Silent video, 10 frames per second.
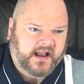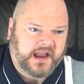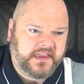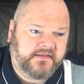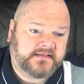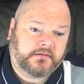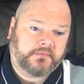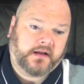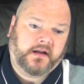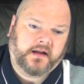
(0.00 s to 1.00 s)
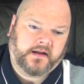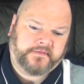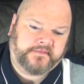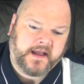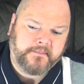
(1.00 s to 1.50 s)
And there is a,
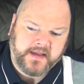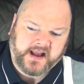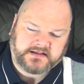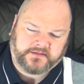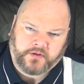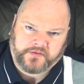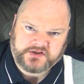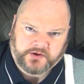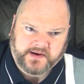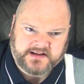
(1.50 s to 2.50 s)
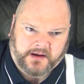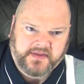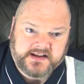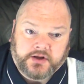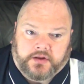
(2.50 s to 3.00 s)
fair mix of what the stories are,
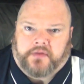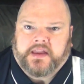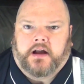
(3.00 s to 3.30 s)
but it's not like the